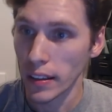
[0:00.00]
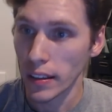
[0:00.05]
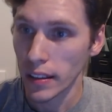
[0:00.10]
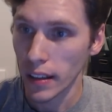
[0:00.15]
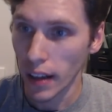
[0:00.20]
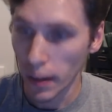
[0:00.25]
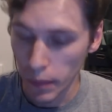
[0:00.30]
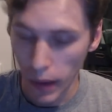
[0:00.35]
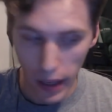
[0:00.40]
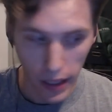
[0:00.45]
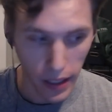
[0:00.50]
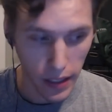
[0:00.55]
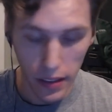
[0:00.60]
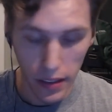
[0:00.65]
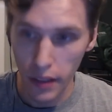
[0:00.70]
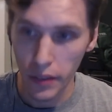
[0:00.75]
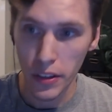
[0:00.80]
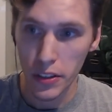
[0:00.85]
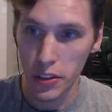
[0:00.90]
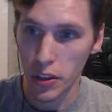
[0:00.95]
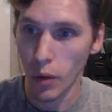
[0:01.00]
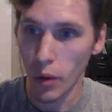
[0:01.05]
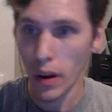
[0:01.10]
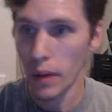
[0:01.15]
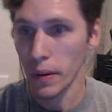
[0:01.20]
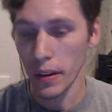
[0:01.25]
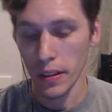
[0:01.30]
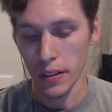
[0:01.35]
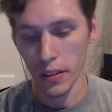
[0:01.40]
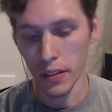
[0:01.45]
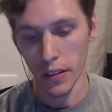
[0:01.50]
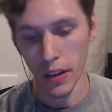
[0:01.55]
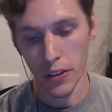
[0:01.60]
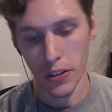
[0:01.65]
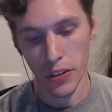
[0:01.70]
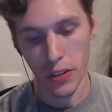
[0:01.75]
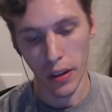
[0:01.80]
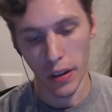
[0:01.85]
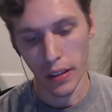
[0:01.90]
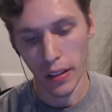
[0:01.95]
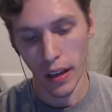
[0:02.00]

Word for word: I'm not gonna, there's no way I'm gonna turn that shit on.